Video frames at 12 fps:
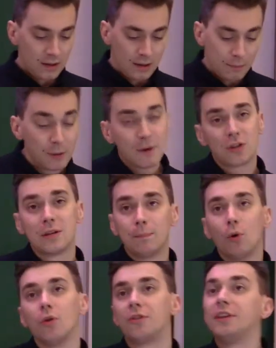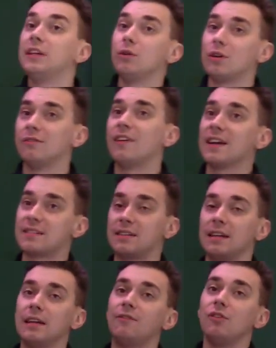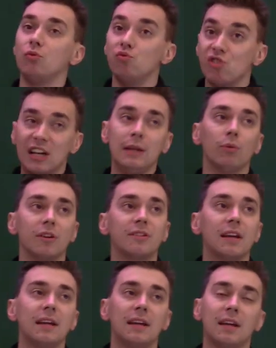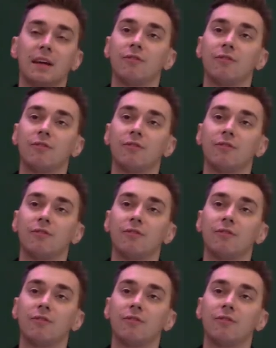But the most important thing you can invest in if you really want to take